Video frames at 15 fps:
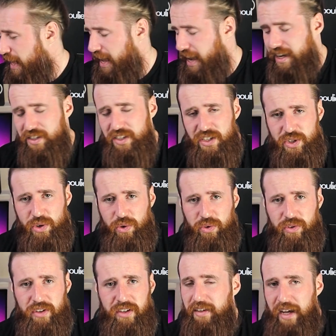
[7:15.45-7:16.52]
It has its
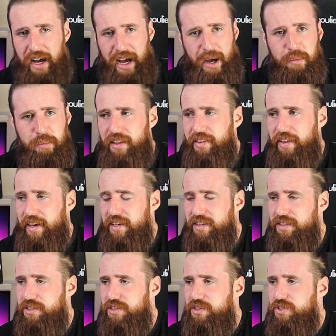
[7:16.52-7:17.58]
own app that
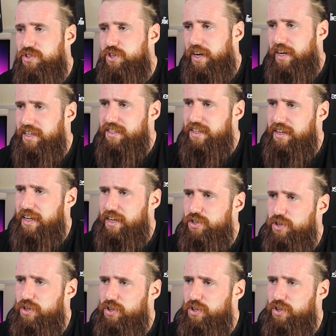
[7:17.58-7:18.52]
is Chinese in nature.